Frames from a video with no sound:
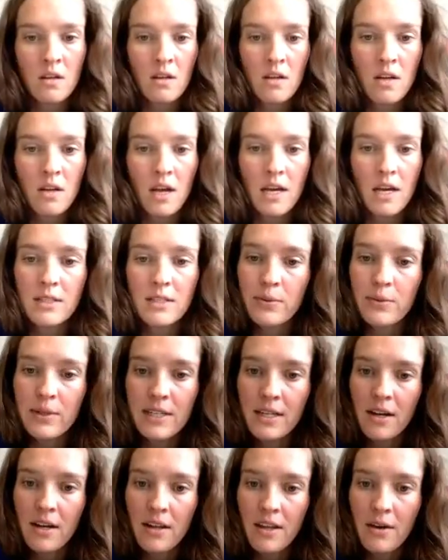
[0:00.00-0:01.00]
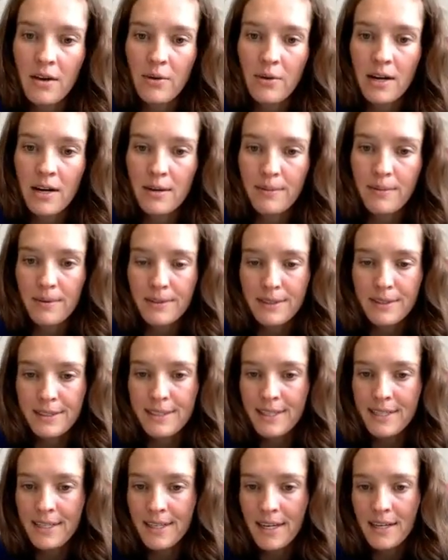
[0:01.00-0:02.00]
Okay, so we did all that work,
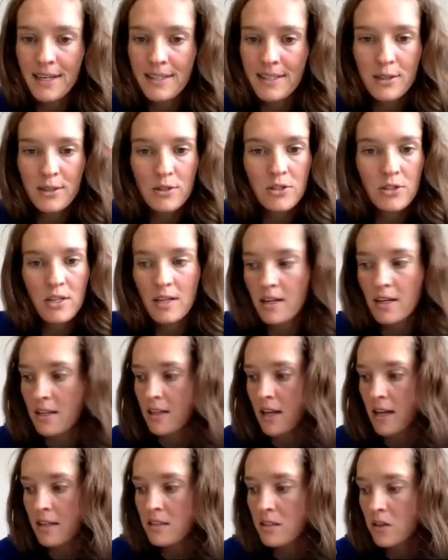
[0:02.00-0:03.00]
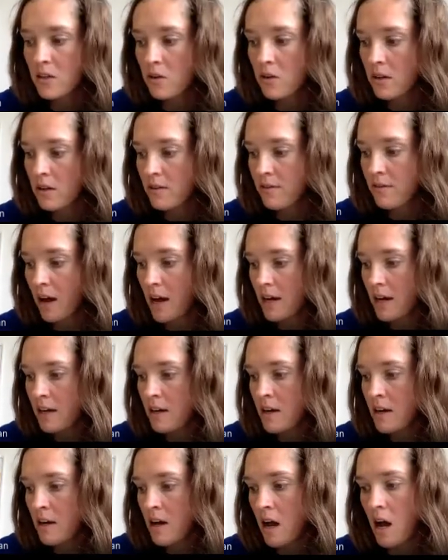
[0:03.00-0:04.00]
didn't get a solution. That's totally fine.
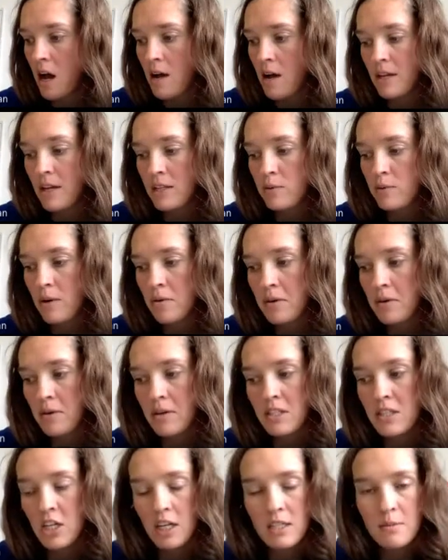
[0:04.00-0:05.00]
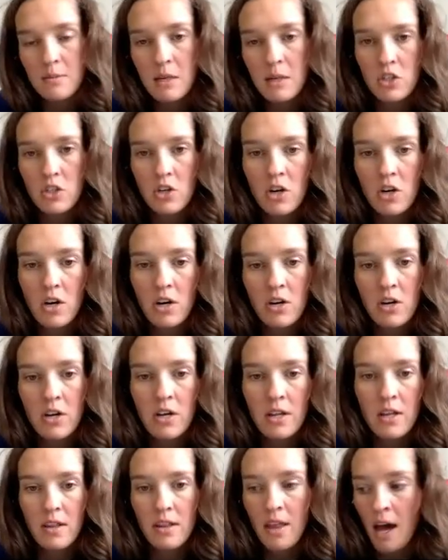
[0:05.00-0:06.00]
That's why we want to check to make sure
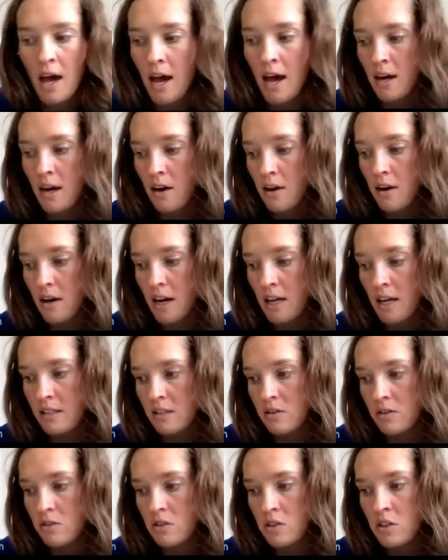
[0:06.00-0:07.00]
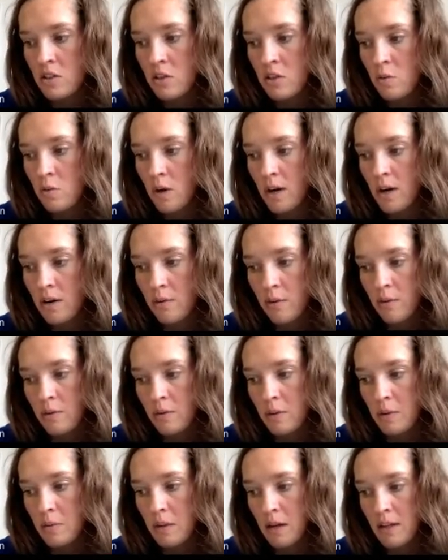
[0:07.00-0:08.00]
that our answers do work when
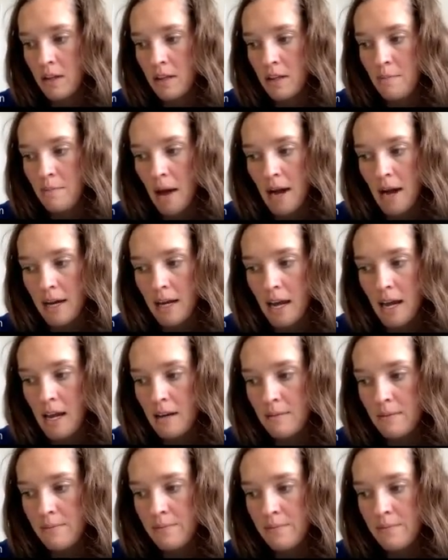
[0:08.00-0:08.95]
we plug them back in.